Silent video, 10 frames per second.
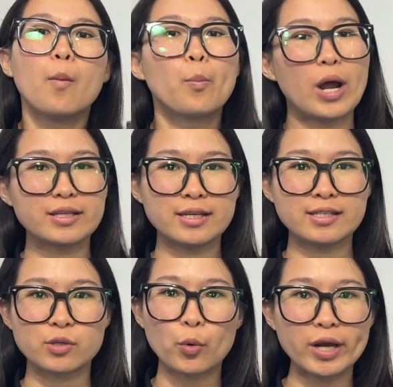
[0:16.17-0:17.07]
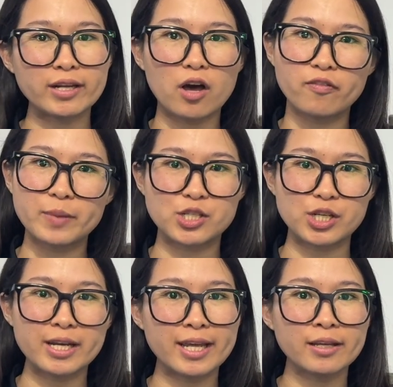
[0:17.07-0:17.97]
Brass is great of
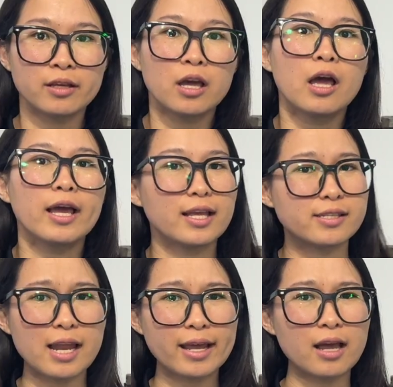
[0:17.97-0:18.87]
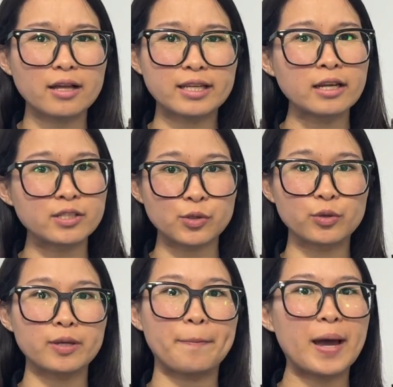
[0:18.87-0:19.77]
machining. It's like cutting
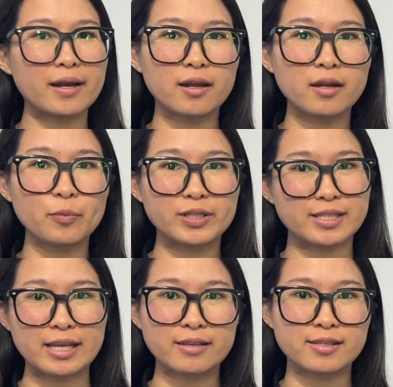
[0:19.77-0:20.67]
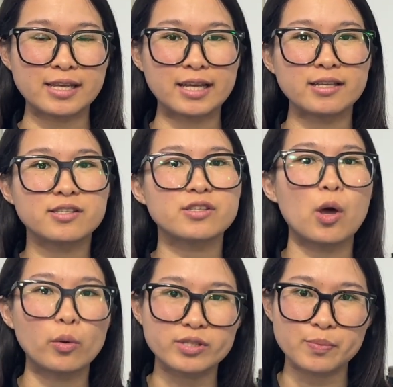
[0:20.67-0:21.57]
through the butter with CNC,
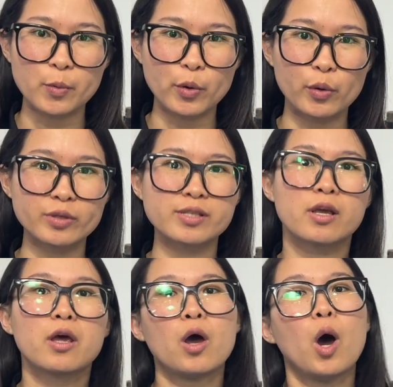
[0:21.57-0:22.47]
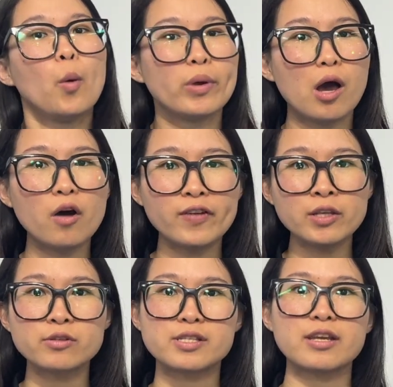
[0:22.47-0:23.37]
so smooth. We often
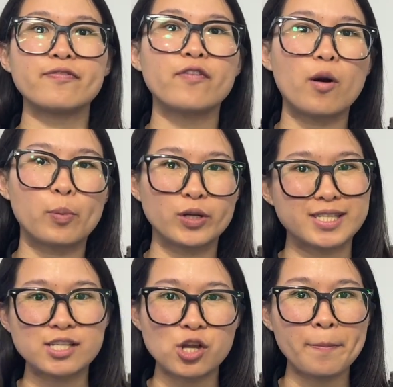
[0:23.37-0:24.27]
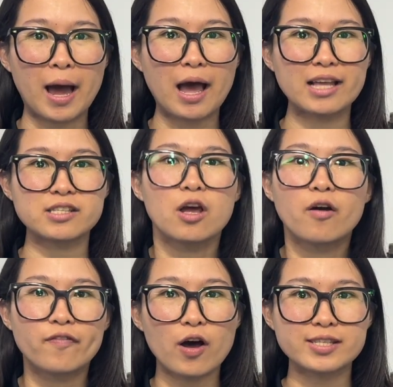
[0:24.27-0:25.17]
use it for precision
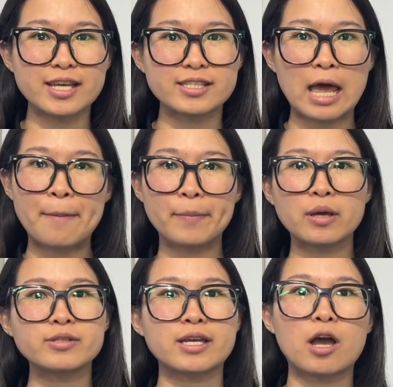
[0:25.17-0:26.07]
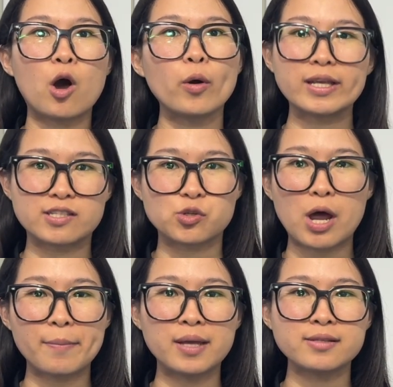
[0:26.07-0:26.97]
parts, faucets and musical
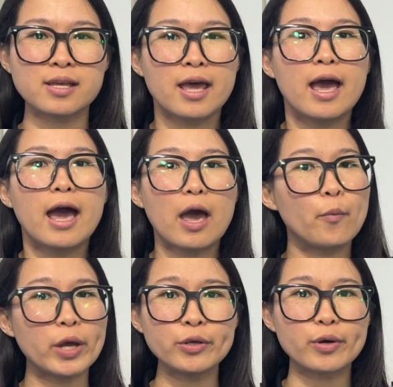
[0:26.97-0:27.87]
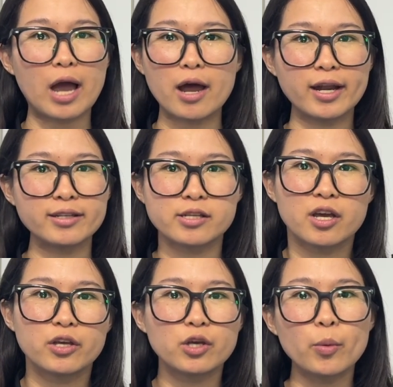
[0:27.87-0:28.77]
instruments. And when you cut it,
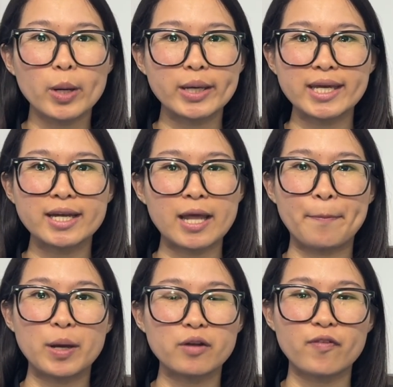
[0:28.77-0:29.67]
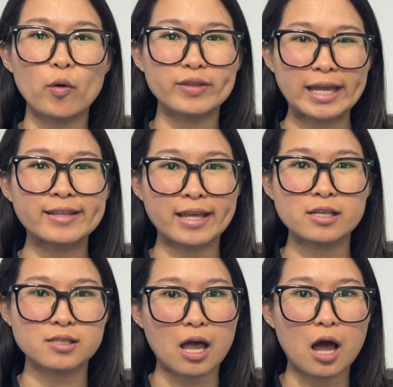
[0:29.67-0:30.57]
you will hear that beautiful ding-ding
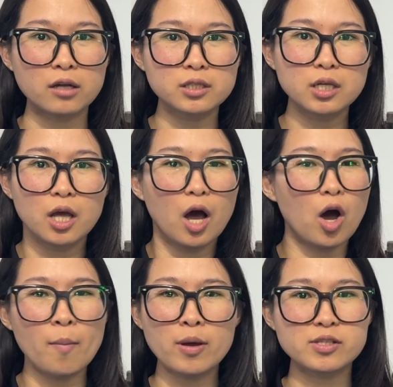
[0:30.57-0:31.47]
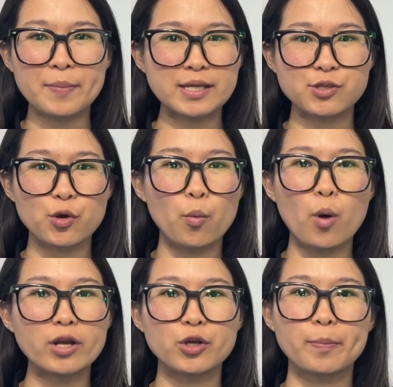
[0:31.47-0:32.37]
sound. Almost makes you
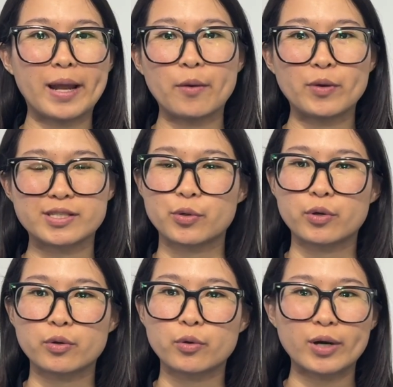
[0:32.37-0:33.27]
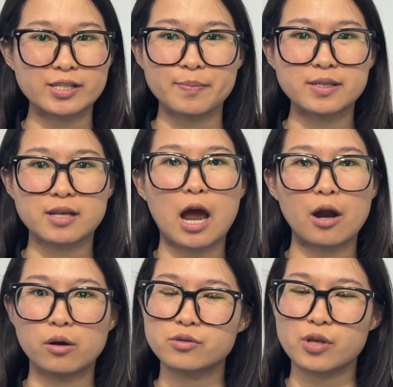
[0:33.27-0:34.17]
want to play with Christmas
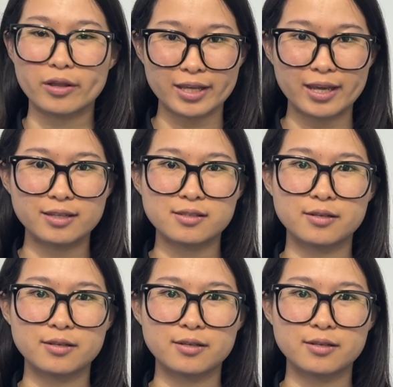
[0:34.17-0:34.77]
carols on it.